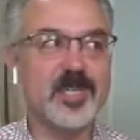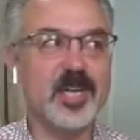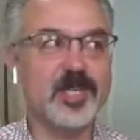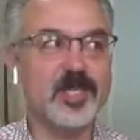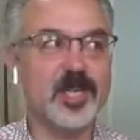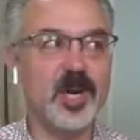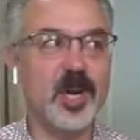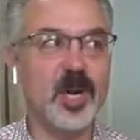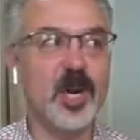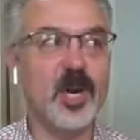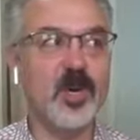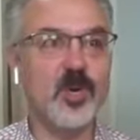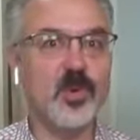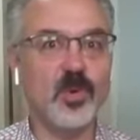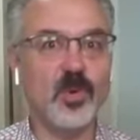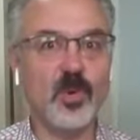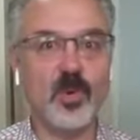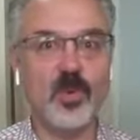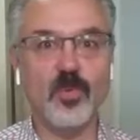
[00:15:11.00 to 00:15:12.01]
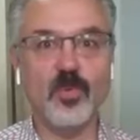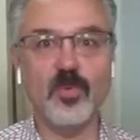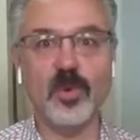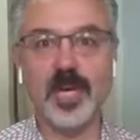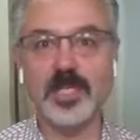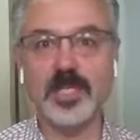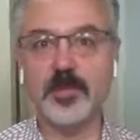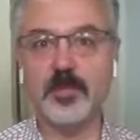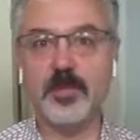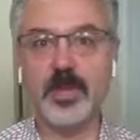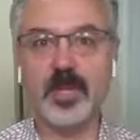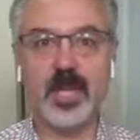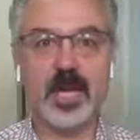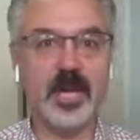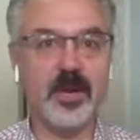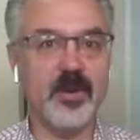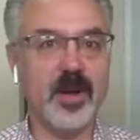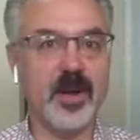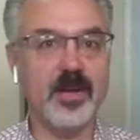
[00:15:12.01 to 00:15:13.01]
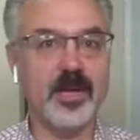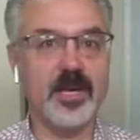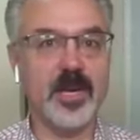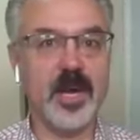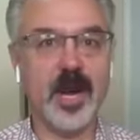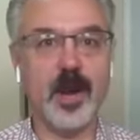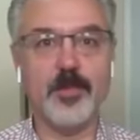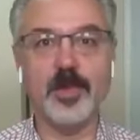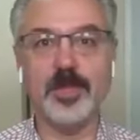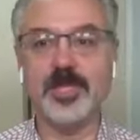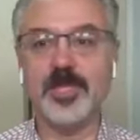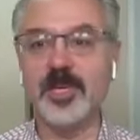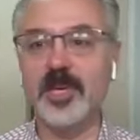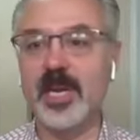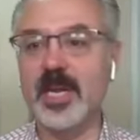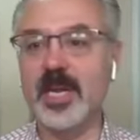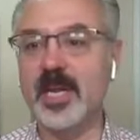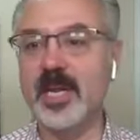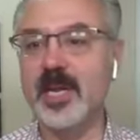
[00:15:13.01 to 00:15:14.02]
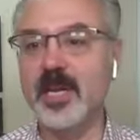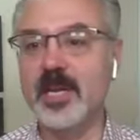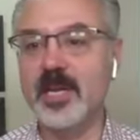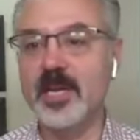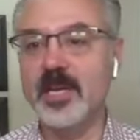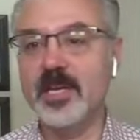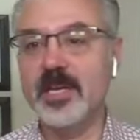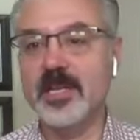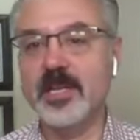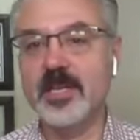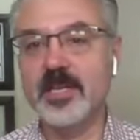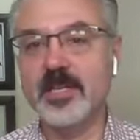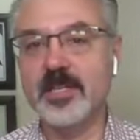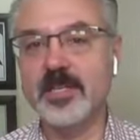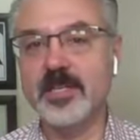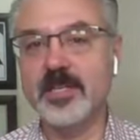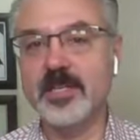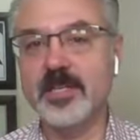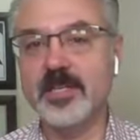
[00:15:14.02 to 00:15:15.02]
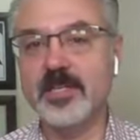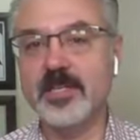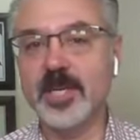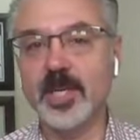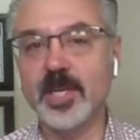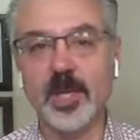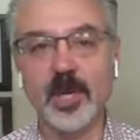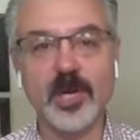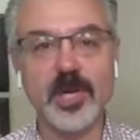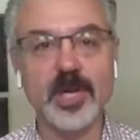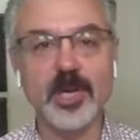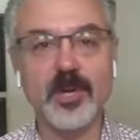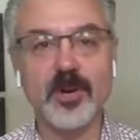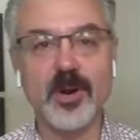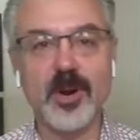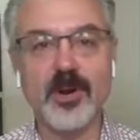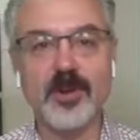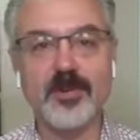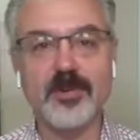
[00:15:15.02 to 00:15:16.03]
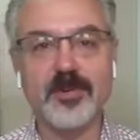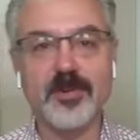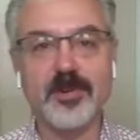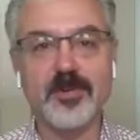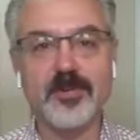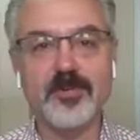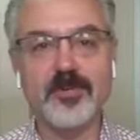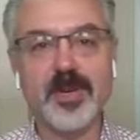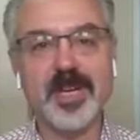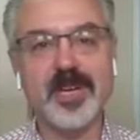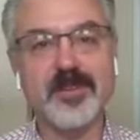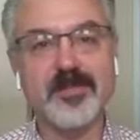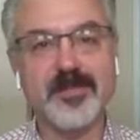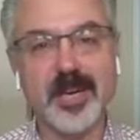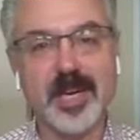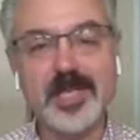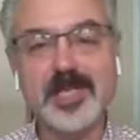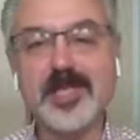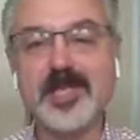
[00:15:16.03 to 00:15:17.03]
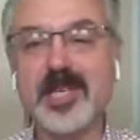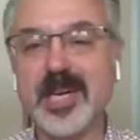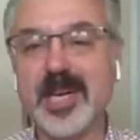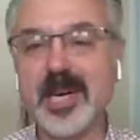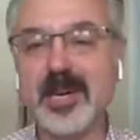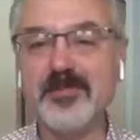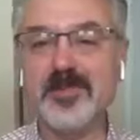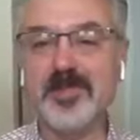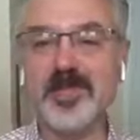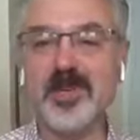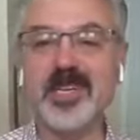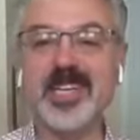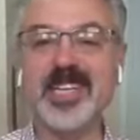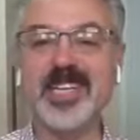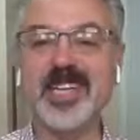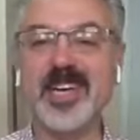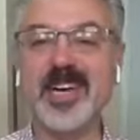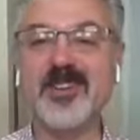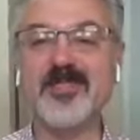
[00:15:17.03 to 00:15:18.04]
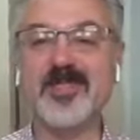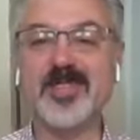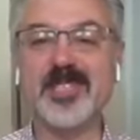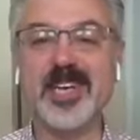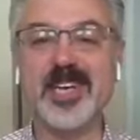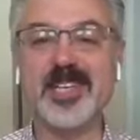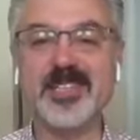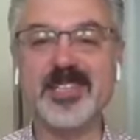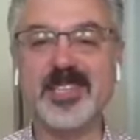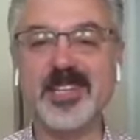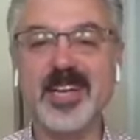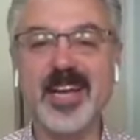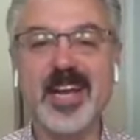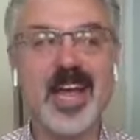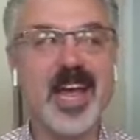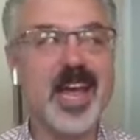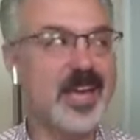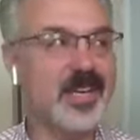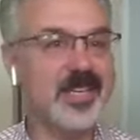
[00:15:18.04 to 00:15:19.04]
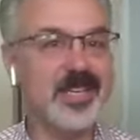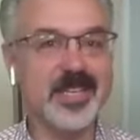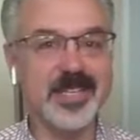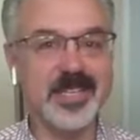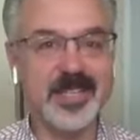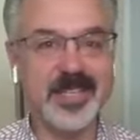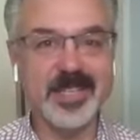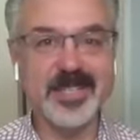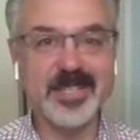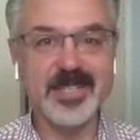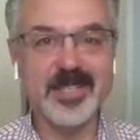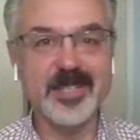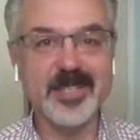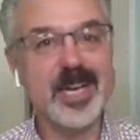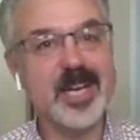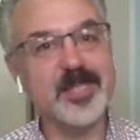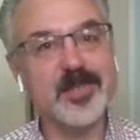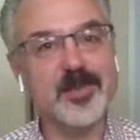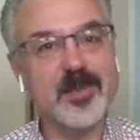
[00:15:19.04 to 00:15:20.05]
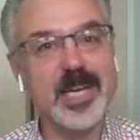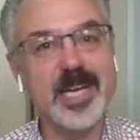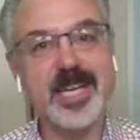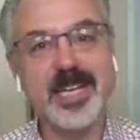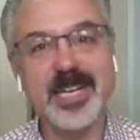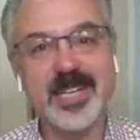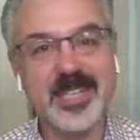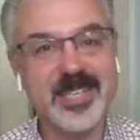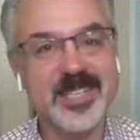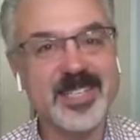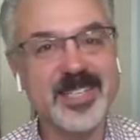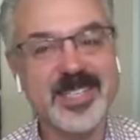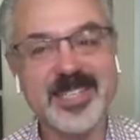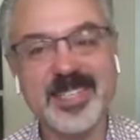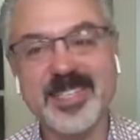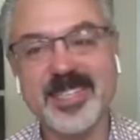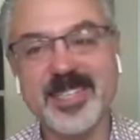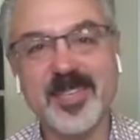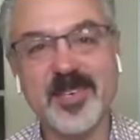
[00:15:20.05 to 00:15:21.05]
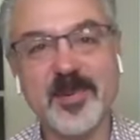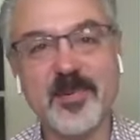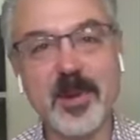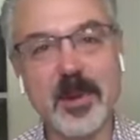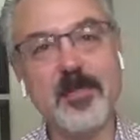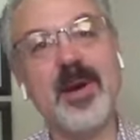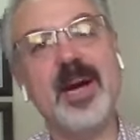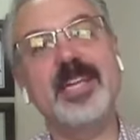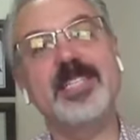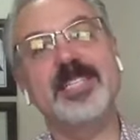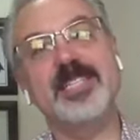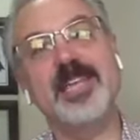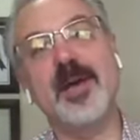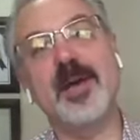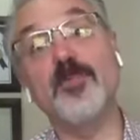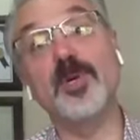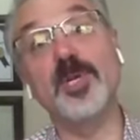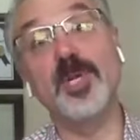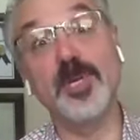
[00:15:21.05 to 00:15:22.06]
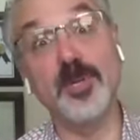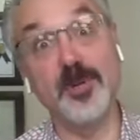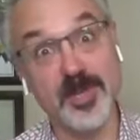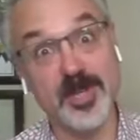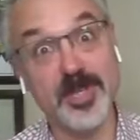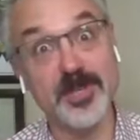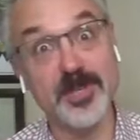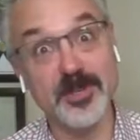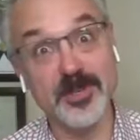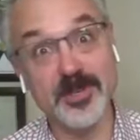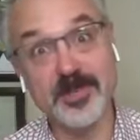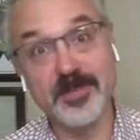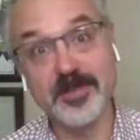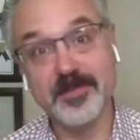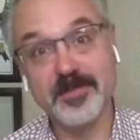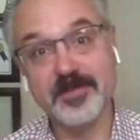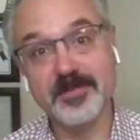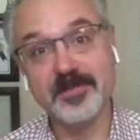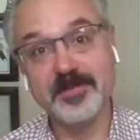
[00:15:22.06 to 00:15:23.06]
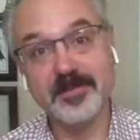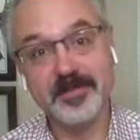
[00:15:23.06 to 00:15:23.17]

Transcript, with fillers: Such a cool, rich playground and opportunity to learn and grow. Invite you to come join in the conversation. And until next week, what mindset will you choose?